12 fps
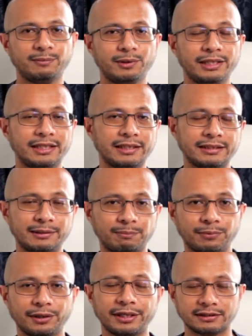boleh
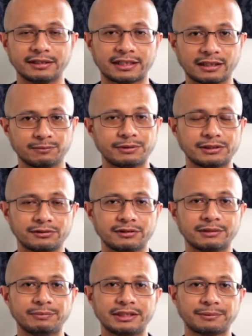deploy the cloud PC
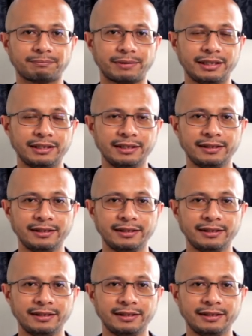lebih cepat.